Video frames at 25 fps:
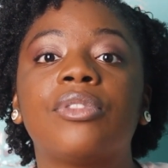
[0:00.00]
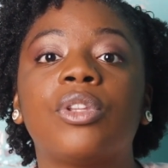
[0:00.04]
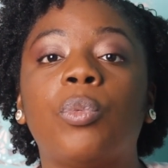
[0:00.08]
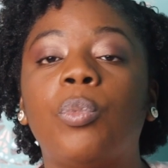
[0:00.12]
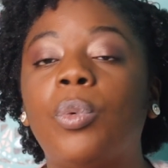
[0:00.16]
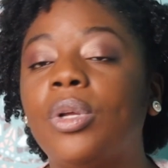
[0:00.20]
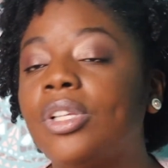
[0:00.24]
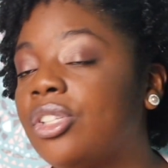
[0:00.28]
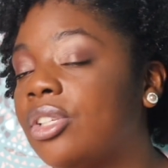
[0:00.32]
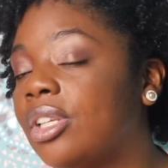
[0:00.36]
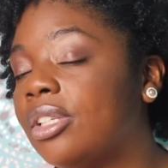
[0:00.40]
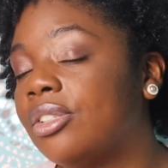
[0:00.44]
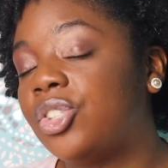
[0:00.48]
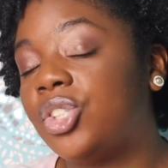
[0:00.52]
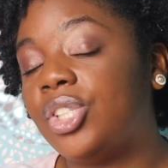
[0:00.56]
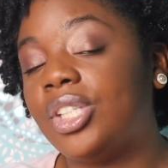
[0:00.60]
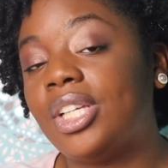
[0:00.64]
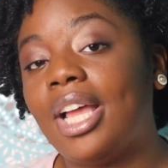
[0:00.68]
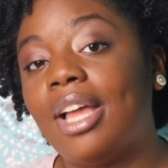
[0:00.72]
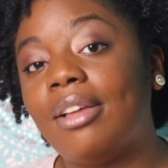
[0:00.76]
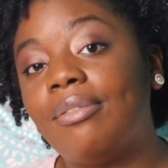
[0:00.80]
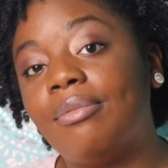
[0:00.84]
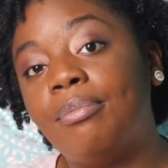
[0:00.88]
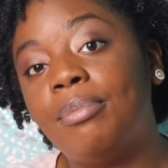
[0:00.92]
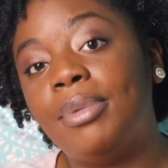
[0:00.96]
what she
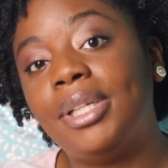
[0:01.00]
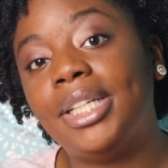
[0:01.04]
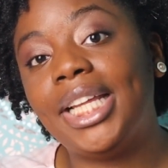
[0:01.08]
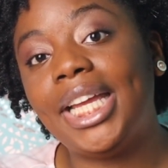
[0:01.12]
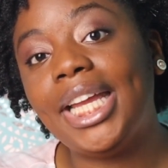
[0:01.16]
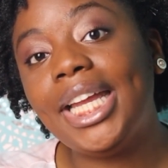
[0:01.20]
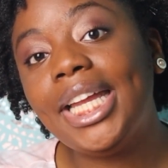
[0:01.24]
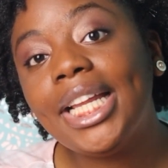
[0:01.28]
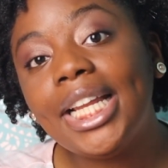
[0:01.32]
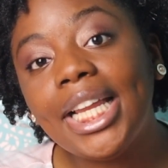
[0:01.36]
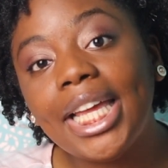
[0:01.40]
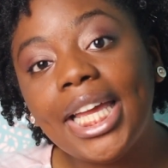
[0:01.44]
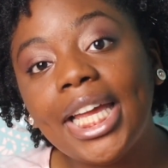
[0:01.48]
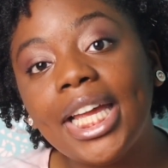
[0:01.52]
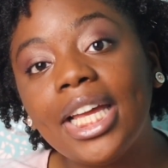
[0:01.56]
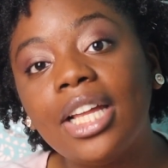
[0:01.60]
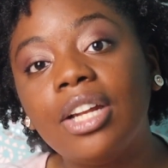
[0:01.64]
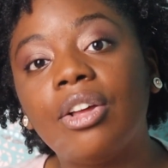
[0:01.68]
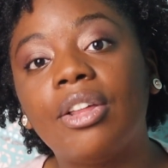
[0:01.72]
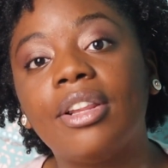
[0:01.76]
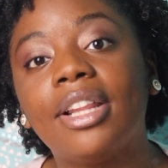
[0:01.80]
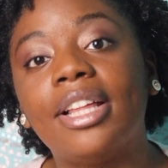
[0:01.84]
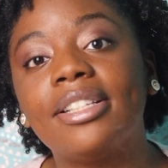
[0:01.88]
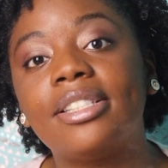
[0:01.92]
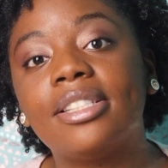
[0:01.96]
had been eating and
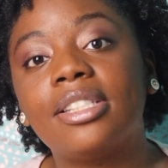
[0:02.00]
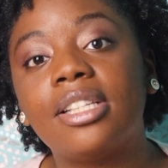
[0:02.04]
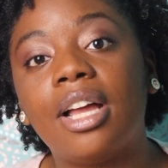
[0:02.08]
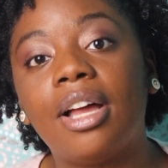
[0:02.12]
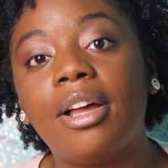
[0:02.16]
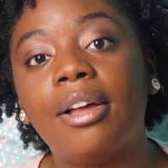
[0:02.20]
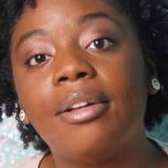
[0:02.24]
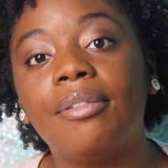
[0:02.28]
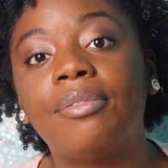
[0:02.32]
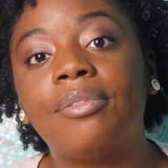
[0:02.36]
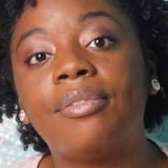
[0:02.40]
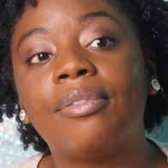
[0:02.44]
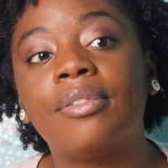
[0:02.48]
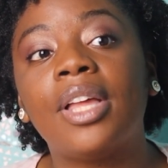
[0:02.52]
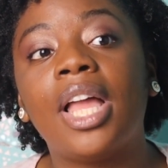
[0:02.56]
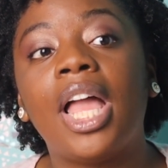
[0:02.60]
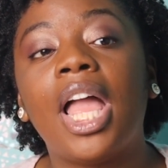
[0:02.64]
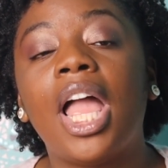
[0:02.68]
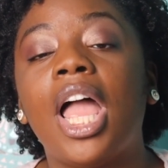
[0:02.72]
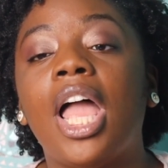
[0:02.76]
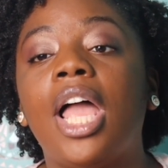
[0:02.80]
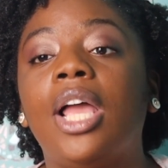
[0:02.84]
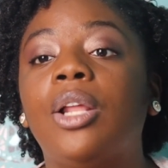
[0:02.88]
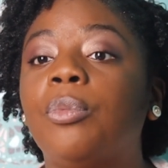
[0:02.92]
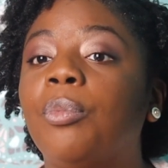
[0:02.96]
all that stuff,
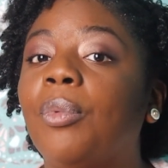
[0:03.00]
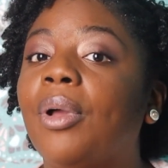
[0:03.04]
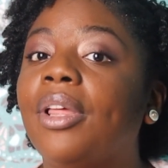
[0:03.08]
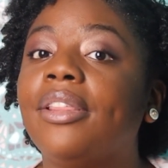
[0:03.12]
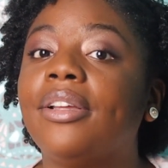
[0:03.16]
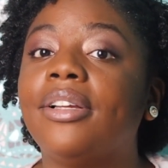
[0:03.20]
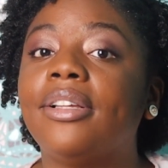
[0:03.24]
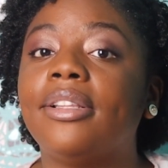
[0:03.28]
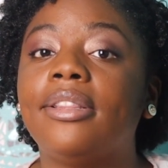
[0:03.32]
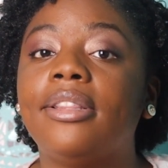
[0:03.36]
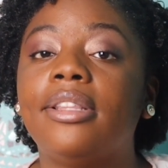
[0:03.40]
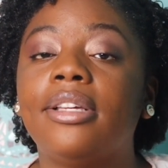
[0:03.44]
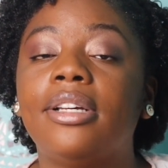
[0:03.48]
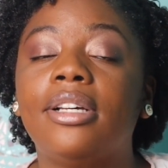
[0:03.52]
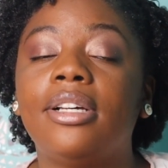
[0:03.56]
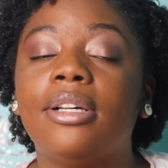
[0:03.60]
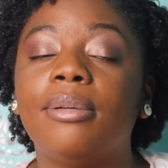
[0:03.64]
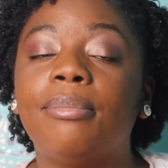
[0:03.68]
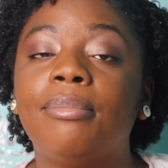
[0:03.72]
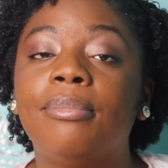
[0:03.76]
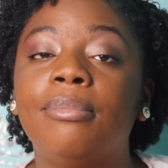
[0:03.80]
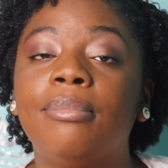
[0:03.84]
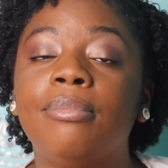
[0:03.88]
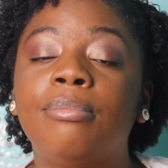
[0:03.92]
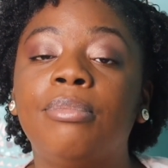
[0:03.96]
and whether
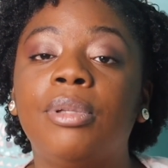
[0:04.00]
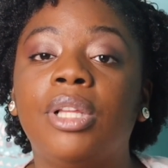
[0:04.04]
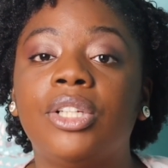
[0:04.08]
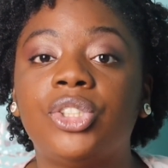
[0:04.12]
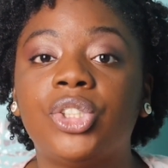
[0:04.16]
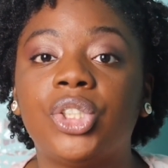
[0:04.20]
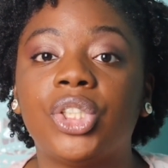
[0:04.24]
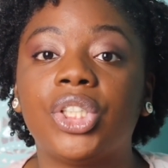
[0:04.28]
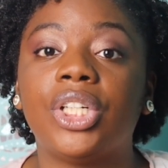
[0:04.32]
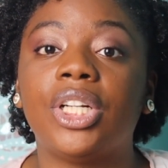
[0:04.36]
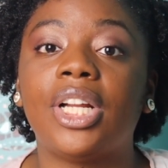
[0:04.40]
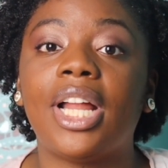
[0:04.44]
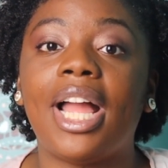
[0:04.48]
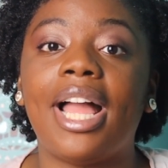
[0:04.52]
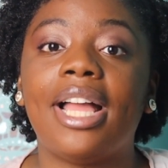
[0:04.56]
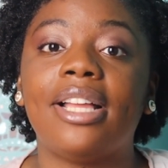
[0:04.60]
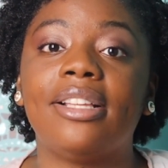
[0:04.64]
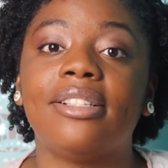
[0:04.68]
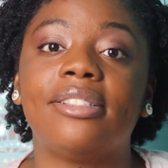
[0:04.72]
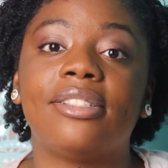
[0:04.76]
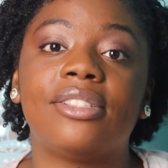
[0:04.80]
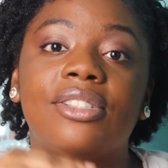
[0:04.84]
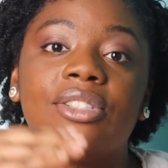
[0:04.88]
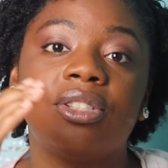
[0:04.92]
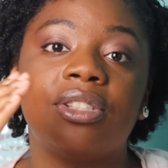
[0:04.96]
the blood sugar
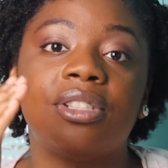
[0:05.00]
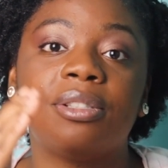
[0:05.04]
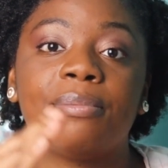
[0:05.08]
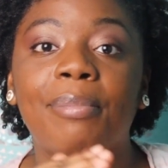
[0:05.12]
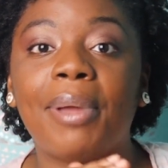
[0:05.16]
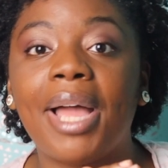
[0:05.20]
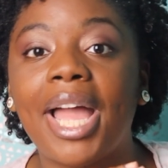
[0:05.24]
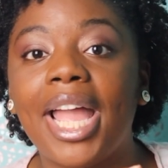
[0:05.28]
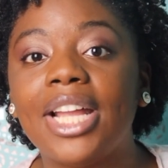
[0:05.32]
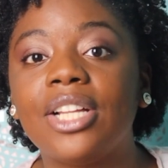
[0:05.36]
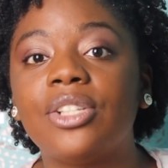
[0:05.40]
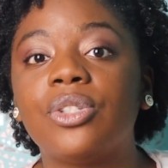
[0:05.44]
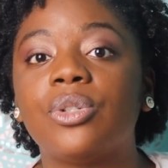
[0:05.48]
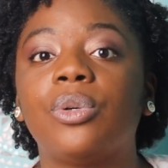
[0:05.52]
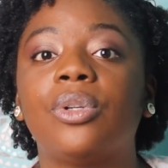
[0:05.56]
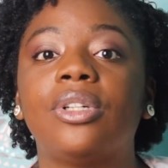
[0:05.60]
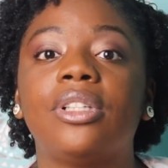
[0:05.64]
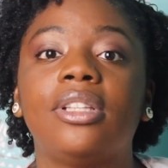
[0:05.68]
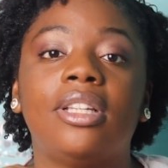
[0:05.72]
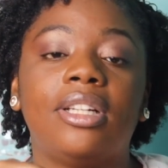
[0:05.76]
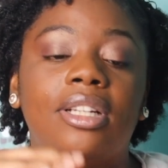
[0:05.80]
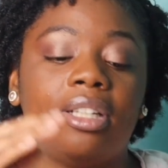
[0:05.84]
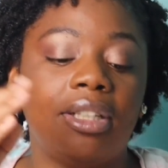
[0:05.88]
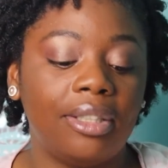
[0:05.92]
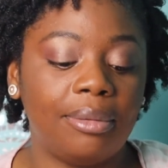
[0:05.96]
has spiked or
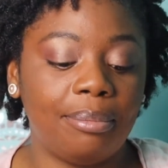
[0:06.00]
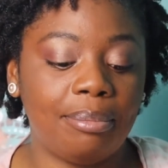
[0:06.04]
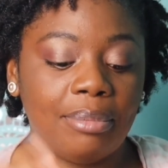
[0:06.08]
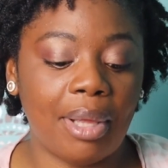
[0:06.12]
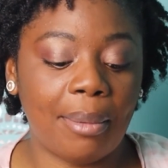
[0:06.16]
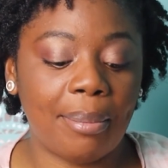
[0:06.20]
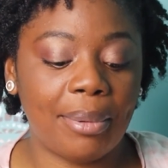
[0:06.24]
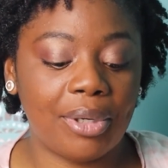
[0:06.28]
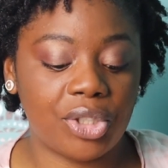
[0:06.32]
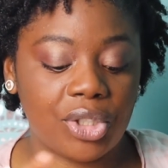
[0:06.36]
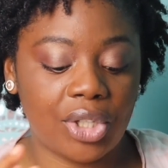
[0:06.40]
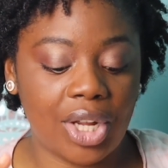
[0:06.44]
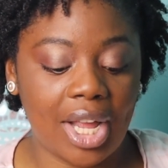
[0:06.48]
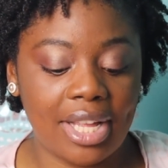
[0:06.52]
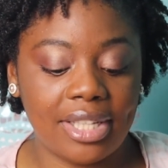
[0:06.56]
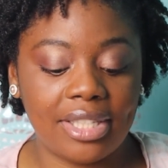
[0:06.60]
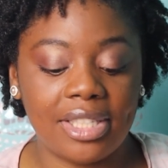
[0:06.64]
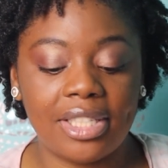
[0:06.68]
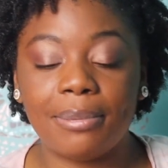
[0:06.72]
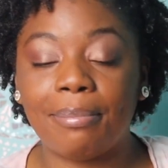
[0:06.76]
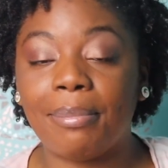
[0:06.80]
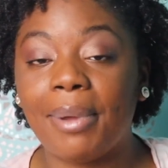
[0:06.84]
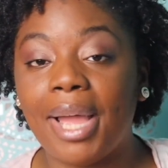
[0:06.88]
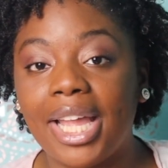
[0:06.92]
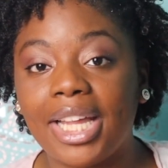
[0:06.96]
the blood pressure had
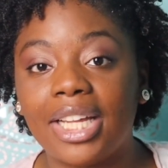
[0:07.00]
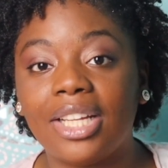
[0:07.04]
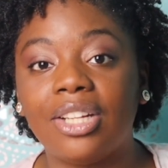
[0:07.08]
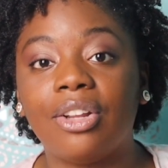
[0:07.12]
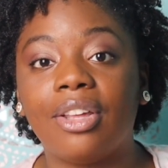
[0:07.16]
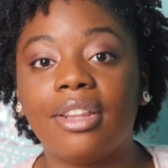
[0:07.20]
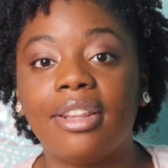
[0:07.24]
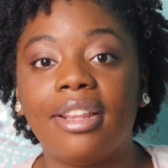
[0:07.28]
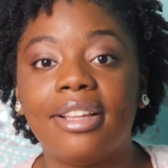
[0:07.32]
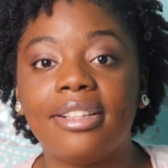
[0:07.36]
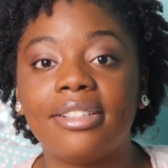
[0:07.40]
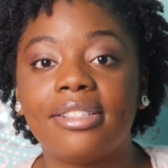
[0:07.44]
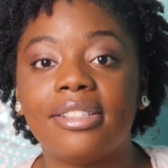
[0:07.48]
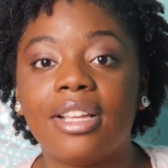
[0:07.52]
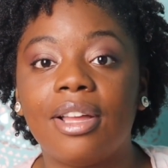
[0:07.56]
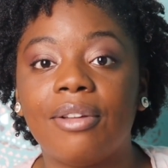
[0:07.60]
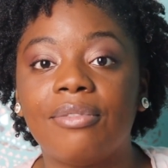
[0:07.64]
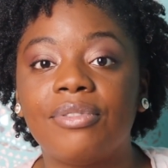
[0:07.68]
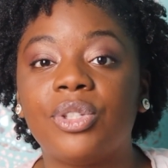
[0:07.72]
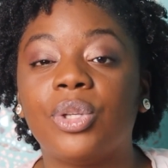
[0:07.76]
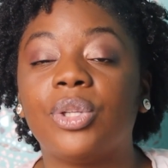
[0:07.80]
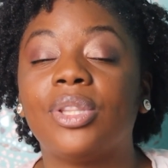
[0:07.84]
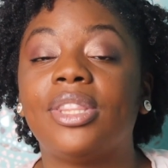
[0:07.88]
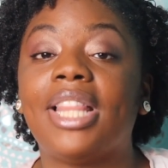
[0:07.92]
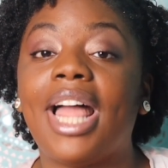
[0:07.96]
spiked and all that stuff.
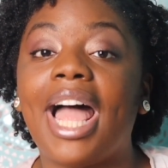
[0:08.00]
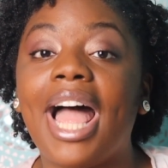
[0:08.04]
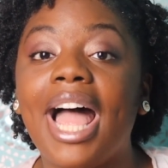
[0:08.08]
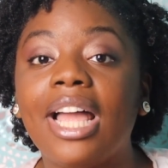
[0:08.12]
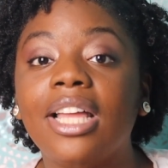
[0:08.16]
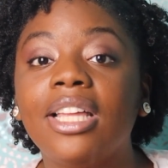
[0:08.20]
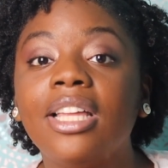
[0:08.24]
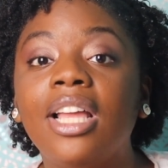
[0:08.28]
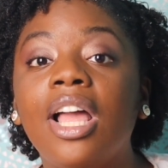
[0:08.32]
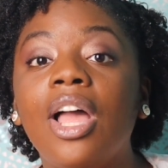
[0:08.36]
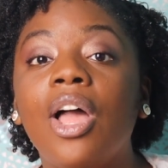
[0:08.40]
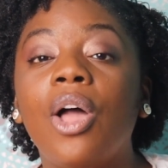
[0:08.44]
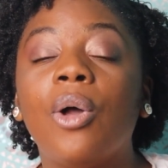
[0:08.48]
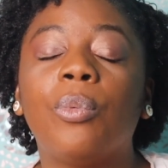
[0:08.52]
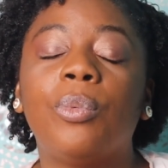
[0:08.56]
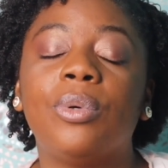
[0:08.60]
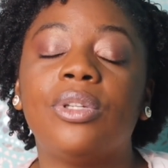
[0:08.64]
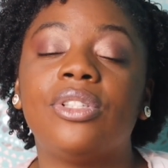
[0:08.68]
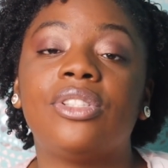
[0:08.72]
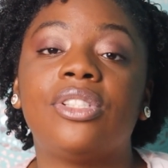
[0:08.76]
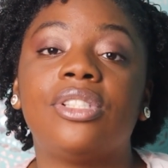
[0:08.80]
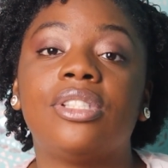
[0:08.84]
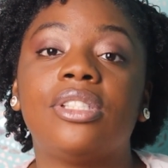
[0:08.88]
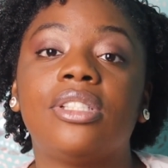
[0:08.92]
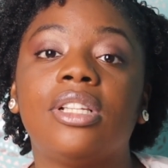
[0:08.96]
So that
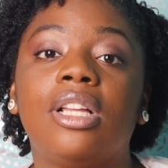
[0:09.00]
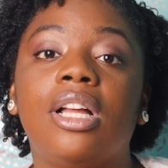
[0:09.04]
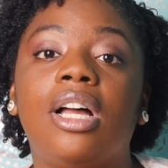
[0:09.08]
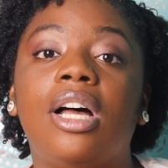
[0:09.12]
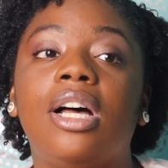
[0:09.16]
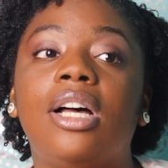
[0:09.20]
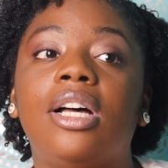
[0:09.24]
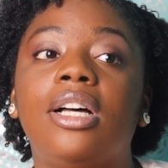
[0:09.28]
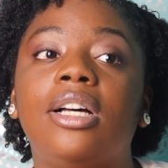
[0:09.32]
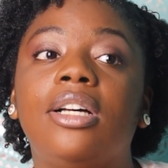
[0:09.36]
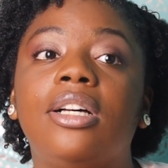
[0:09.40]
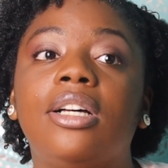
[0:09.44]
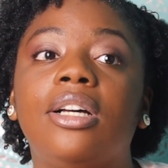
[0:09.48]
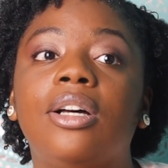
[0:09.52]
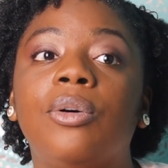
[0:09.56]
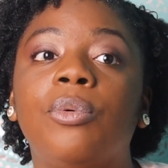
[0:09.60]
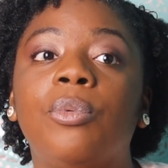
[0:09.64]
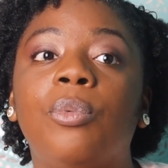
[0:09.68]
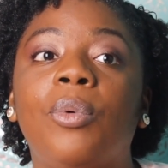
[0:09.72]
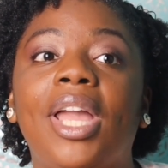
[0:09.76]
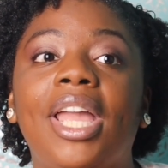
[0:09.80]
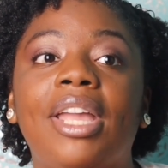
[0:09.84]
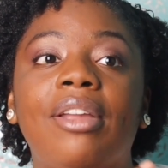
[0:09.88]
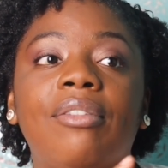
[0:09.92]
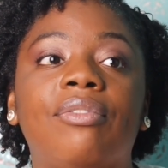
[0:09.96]
was a
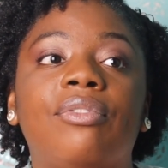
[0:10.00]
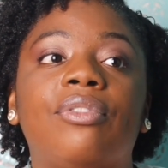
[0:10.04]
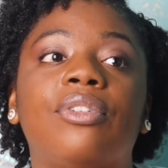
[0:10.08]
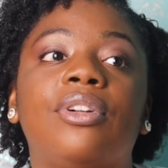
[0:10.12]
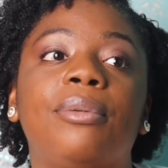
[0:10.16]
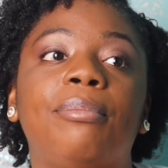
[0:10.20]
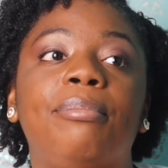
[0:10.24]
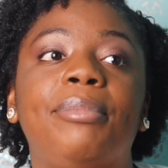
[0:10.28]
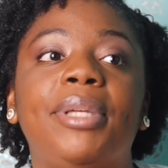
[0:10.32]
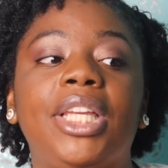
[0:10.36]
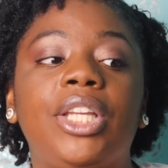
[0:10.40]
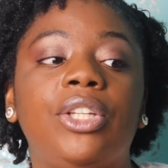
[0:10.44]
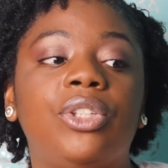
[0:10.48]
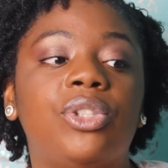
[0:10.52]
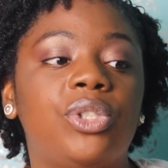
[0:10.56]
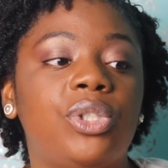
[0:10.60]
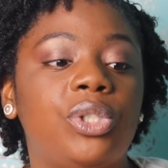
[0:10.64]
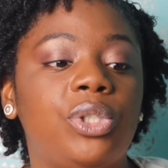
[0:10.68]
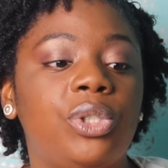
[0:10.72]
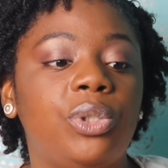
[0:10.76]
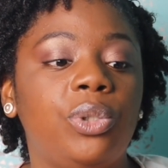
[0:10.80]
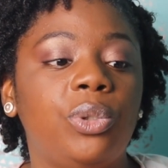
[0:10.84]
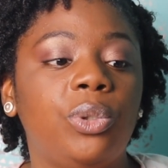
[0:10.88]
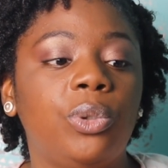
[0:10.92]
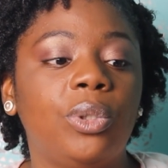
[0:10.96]
way for me
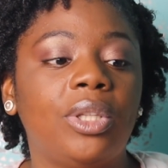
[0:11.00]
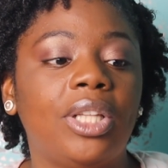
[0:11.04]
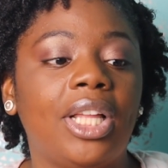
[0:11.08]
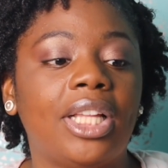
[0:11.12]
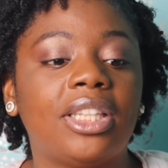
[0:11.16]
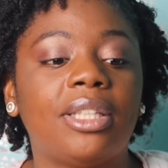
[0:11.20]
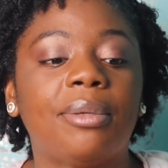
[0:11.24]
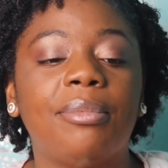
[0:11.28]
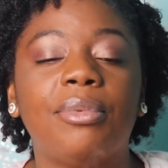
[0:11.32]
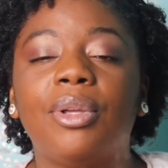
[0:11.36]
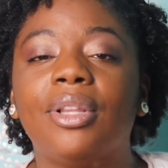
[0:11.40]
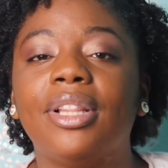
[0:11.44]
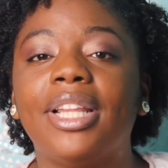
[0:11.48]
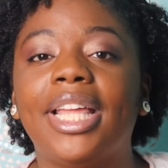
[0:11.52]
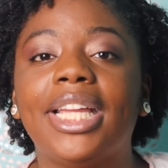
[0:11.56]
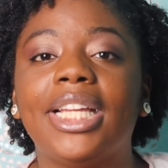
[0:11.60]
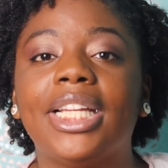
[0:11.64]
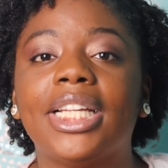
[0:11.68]
to let them know,